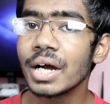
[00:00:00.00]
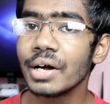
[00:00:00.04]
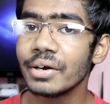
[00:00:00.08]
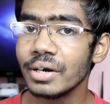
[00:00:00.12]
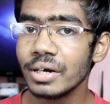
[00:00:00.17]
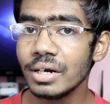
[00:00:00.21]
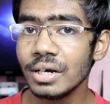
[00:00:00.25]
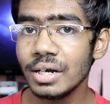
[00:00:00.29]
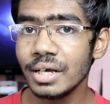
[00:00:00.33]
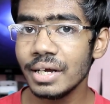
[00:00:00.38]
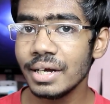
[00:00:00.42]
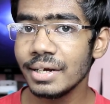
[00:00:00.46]

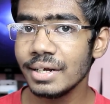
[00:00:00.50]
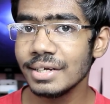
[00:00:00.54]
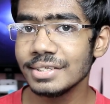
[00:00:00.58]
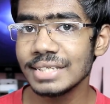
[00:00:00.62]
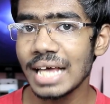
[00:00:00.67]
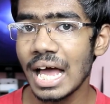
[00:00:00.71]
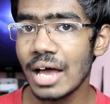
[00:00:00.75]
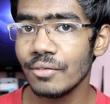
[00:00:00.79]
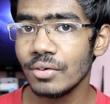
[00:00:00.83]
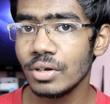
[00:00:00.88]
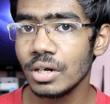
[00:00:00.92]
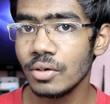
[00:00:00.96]
Currently it
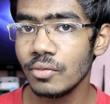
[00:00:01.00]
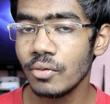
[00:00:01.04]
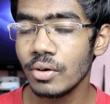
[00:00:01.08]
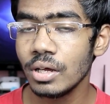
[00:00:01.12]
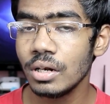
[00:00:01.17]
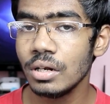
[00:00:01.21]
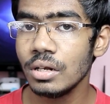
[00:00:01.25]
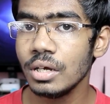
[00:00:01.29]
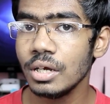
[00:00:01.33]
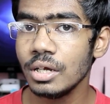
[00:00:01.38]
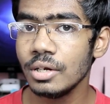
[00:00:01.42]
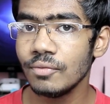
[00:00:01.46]
is
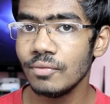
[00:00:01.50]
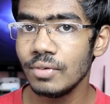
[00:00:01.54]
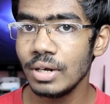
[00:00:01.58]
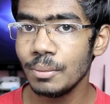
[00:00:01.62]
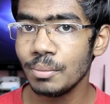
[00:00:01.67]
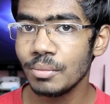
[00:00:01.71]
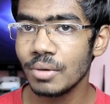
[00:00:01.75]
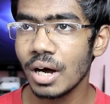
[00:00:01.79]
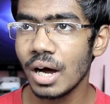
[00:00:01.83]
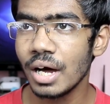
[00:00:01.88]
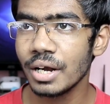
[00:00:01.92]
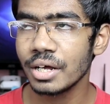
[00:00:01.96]
available in
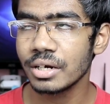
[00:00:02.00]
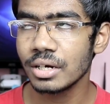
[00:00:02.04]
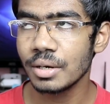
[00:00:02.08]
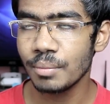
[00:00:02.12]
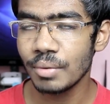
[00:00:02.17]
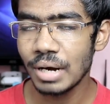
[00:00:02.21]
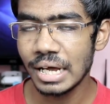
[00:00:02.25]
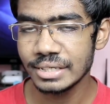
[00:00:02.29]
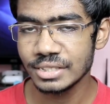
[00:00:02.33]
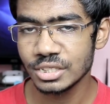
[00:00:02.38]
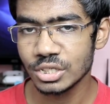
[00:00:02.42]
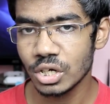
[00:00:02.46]
Flipkart at a
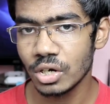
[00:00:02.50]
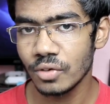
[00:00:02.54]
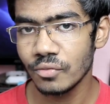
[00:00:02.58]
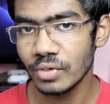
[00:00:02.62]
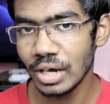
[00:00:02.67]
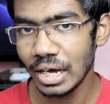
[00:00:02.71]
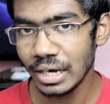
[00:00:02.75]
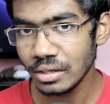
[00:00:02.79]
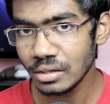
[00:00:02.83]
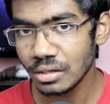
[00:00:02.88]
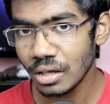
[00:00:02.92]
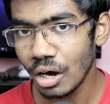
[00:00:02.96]
price tag of
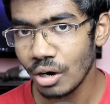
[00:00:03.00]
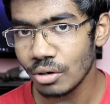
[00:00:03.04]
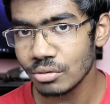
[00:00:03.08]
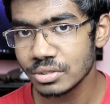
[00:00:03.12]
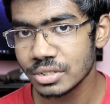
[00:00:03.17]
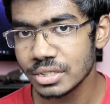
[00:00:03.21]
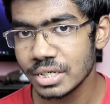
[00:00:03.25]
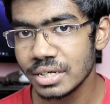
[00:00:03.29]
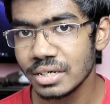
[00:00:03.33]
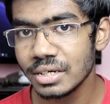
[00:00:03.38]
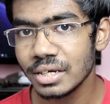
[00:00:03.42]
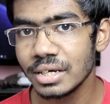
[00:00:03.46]

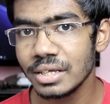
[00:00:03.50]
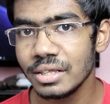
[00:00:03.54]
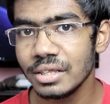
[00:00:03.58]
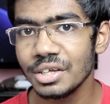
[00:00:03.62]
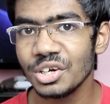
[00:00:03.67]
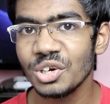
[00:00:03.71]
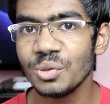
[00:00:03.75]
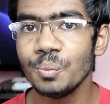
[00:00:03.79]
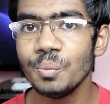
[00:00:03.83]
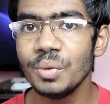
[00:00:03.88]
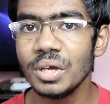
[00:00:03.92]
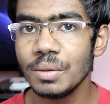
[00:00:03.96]
9,000 in
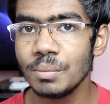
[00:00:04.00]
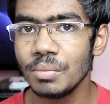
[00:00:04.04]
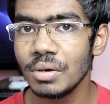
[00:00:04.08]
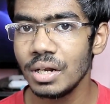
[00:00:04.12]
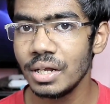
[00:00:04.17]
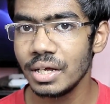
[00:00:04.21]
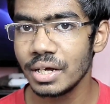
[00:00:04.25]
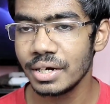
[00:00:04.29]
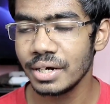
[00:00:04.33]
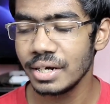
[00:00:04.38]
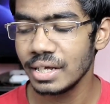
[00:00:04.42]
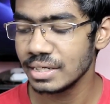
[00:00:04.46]
their Big
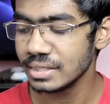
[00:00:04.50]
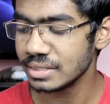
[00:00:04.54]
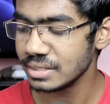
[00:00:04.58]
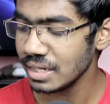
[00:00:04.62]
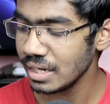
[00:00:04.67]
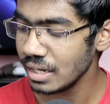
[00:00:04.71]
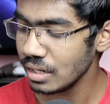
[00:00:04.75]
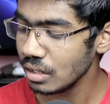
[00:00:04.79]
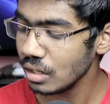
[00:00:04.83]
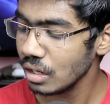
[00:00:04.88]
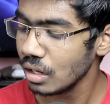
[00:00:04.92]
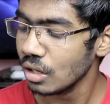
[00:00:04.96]
Billion Day
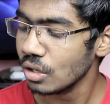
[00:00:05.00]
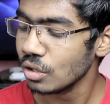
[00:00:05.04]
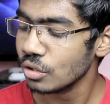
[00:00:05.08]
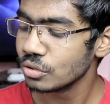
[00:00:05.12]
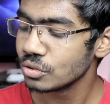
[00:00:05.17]
sale.